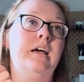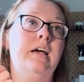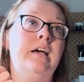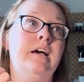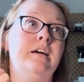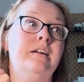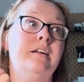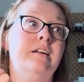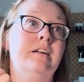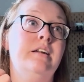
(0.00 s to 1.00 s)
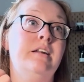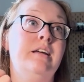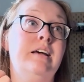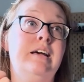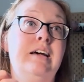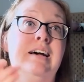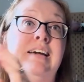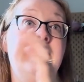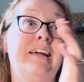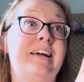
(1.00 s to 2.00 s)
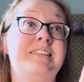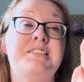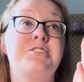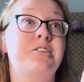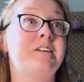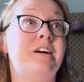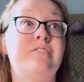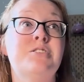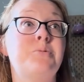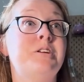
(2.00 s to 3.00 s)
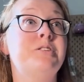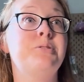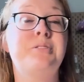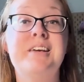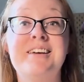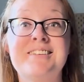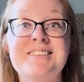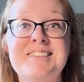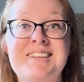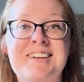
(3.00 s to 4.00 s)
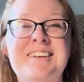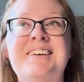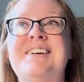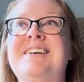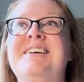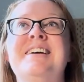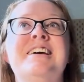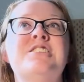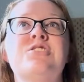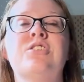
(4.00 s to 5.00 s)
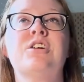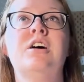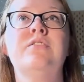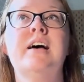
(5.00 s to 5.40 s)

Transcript: And again, I started off as one or two things. It started off